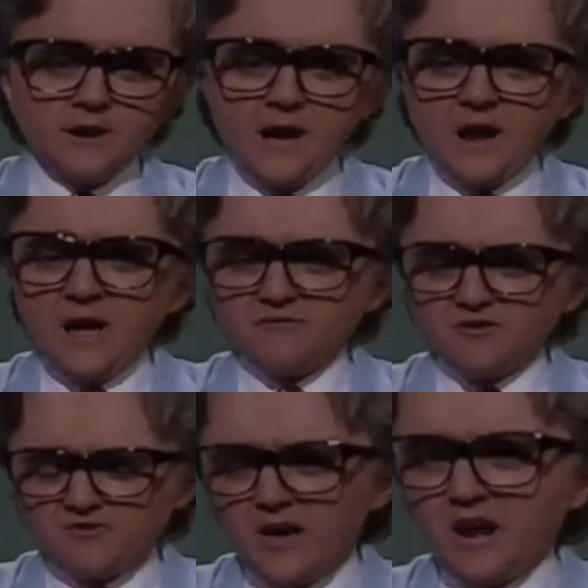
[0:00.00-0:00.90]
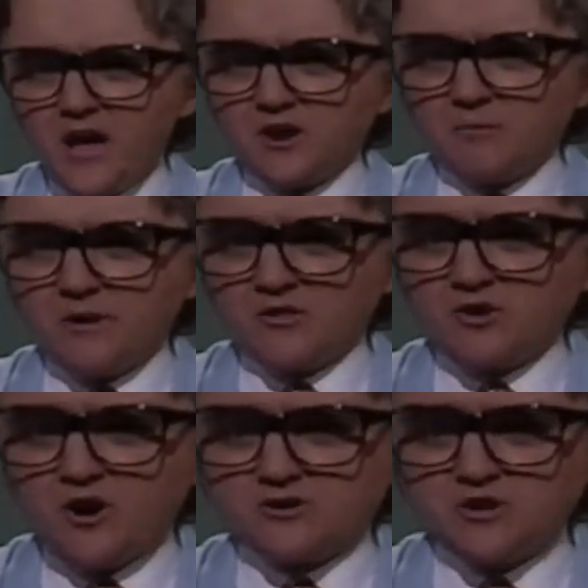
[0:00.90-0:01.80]
Tonight, I've decided I could be
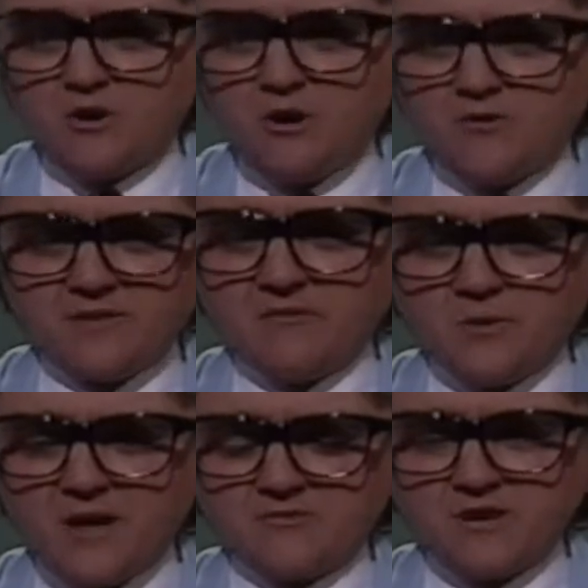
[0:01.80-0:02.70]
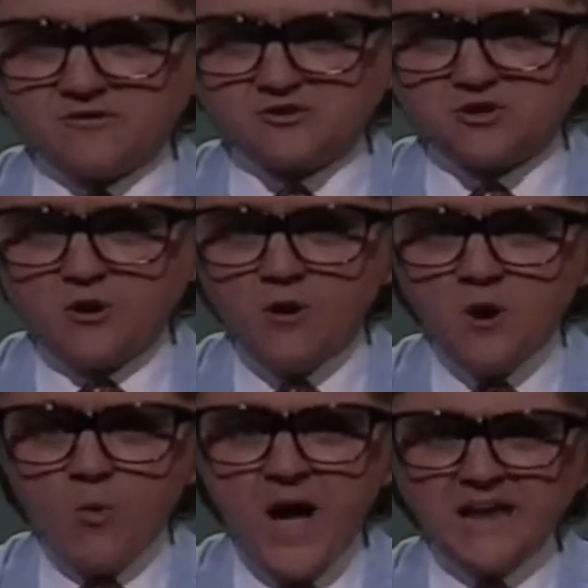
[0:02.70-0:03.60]
a talk show host. Everyone else has a
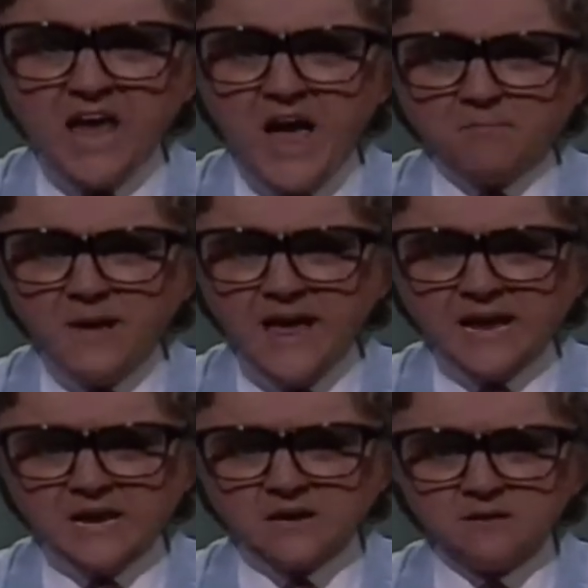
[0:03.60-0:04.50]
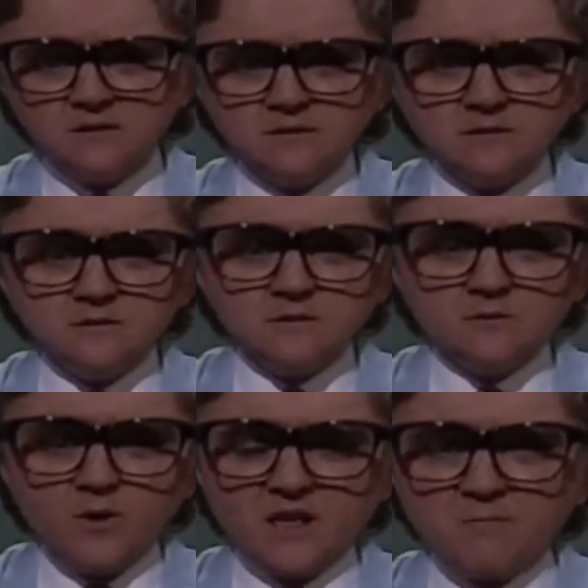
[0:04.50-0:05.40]
show. Why not me?
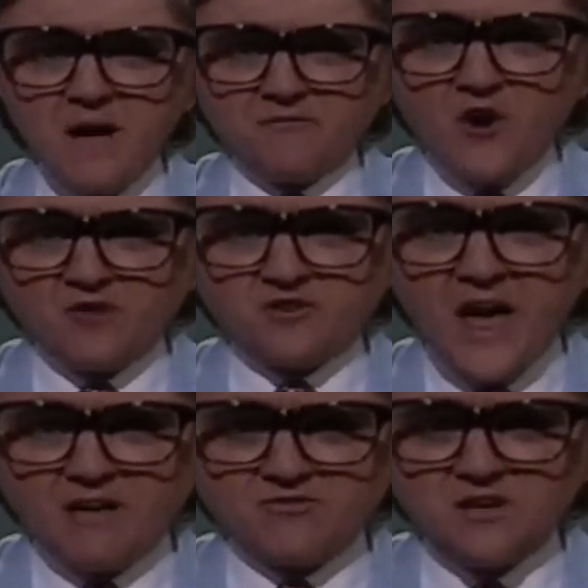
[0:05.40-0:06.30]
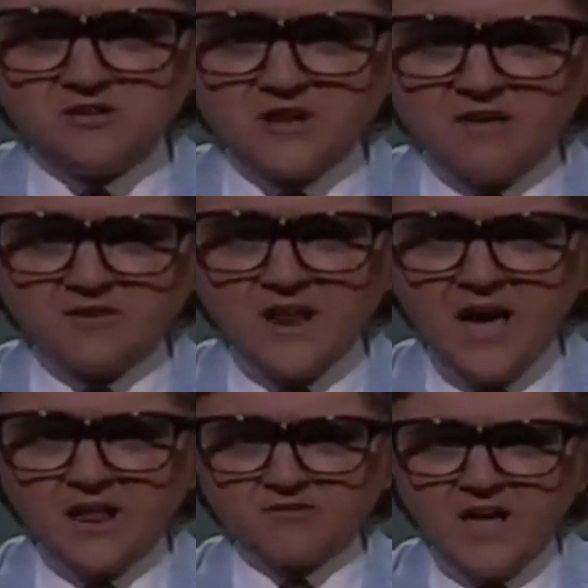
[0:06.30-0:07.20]
Where's my first guest?
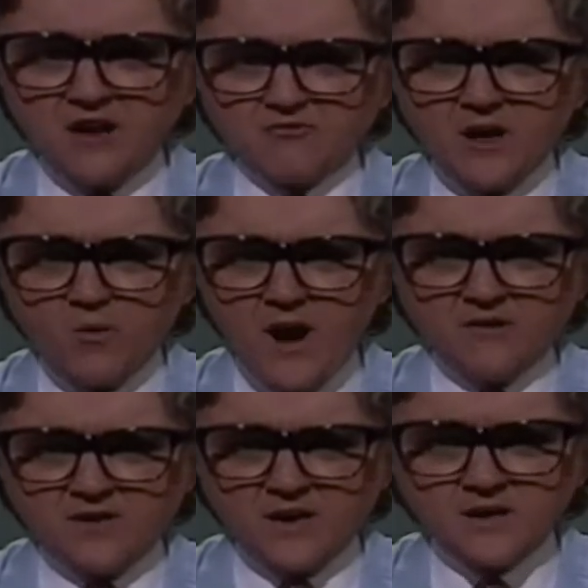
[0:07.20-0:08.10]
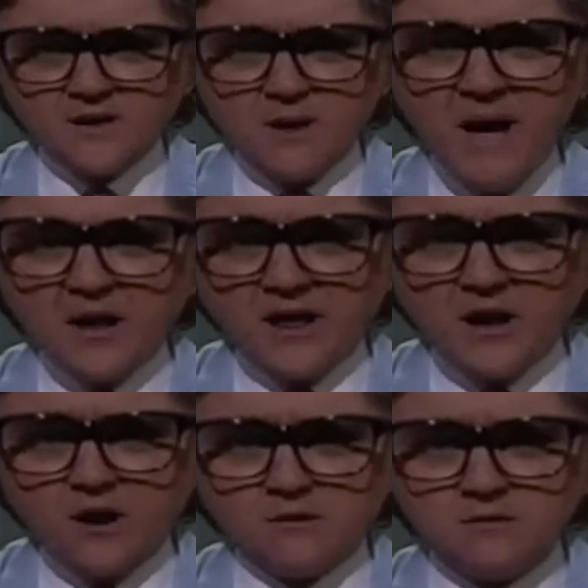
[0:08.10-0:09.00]
Jason Alexandria. Where is he? Come out
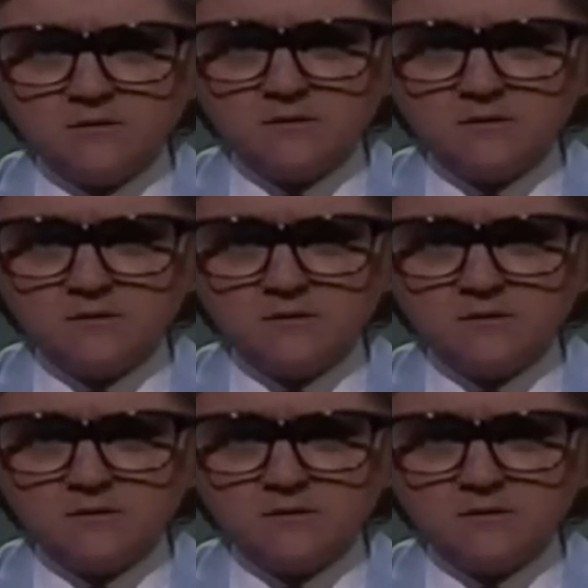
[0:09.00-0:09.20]
here.